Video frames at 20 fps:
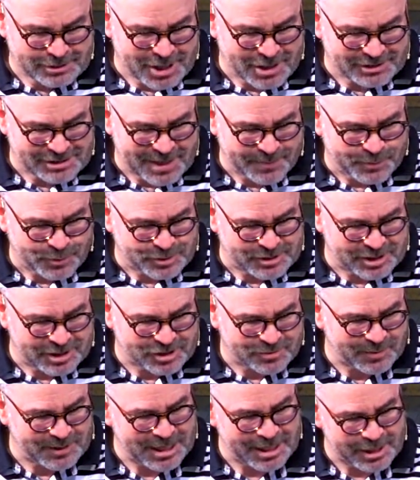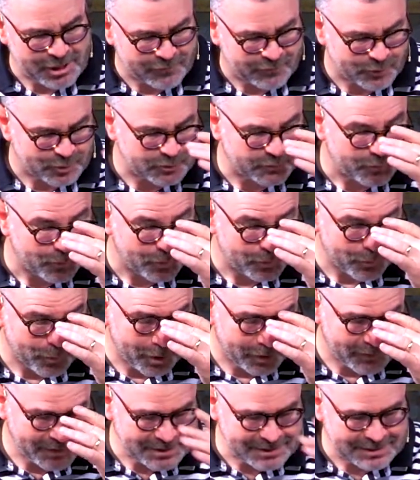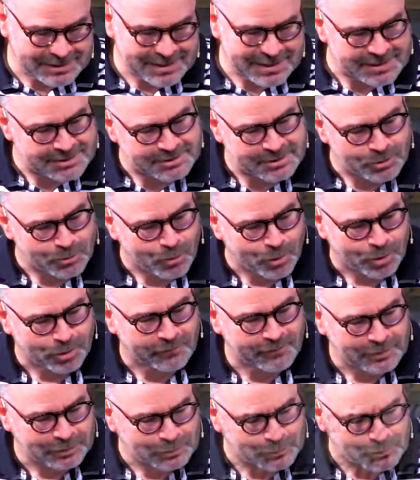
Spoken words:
John chapter 6, beginning in verse 41. This is the word of